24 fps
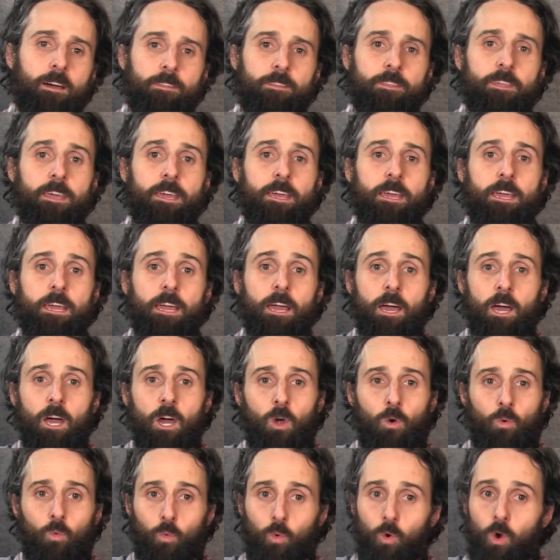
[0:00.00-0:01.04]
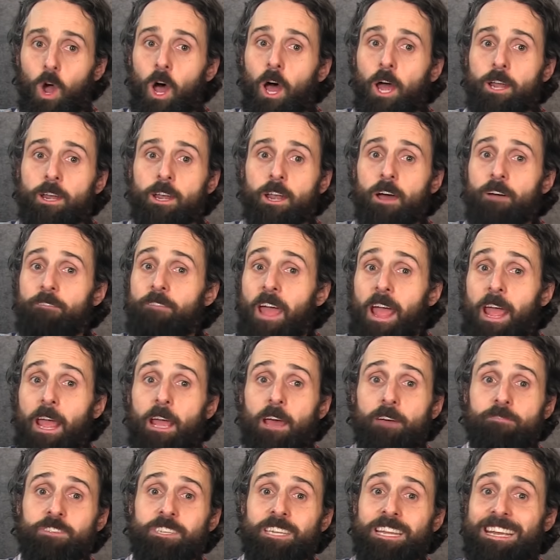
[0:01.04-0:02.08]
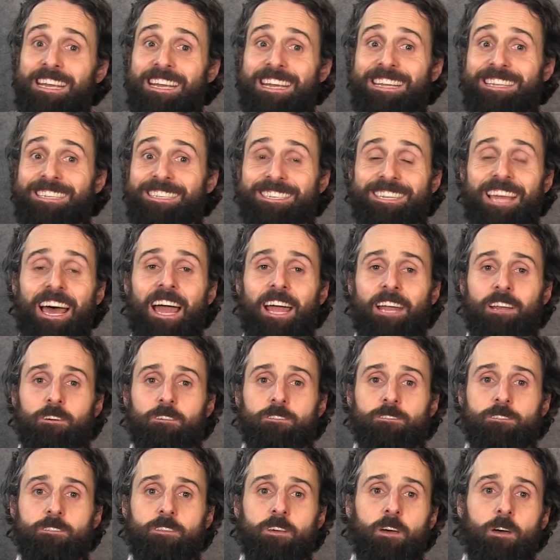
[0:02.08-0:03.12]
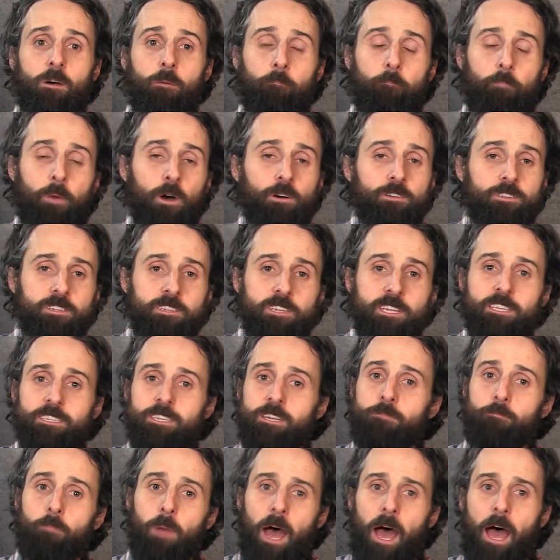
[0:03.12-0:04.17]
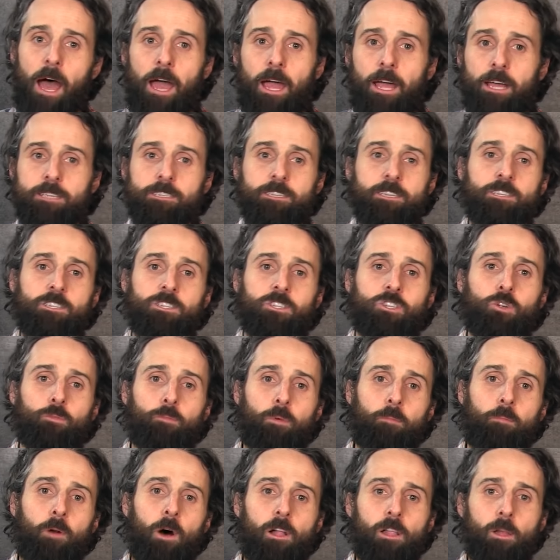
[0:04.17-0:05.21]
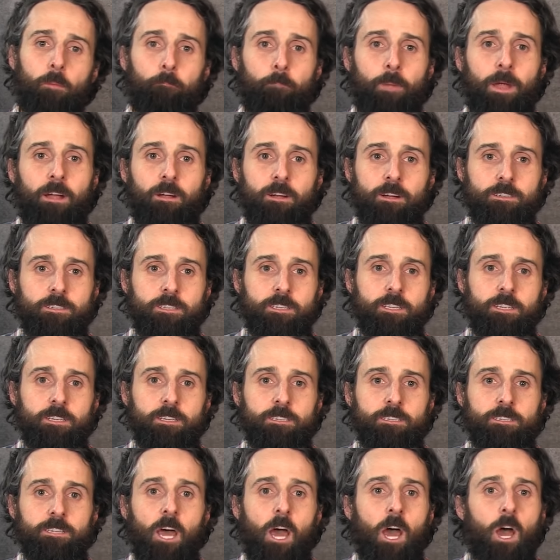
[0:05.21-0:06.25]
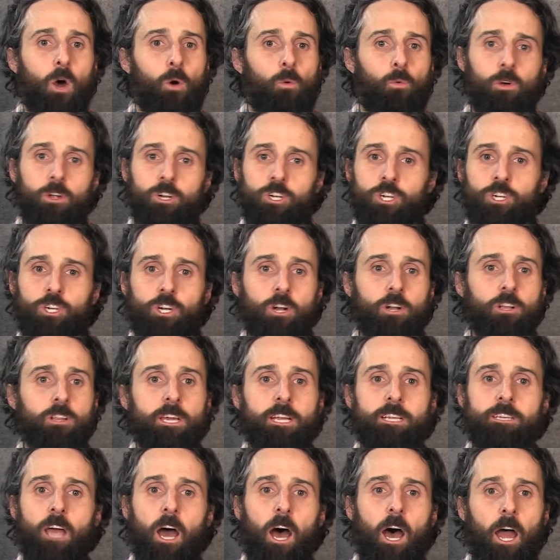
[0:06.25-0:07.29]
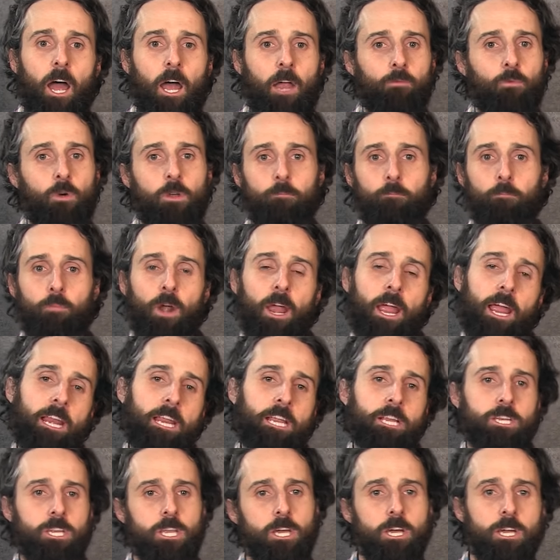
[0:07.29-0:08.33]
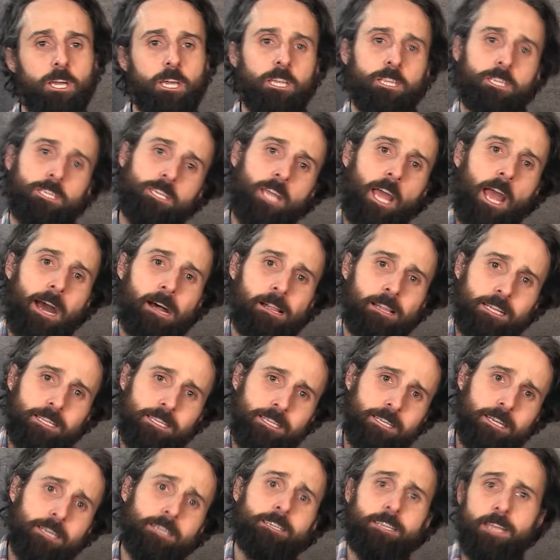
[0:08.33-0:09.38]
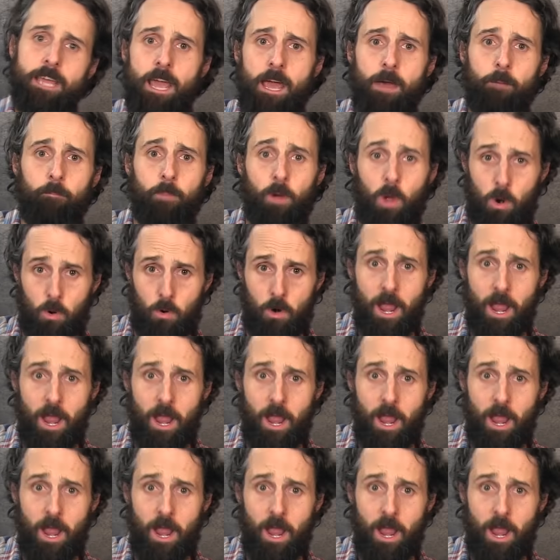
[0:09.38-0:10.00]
The run of AFC East titles, postseason buys, and Super Bowl appearances was surely done when Brady took his talents to Tampa,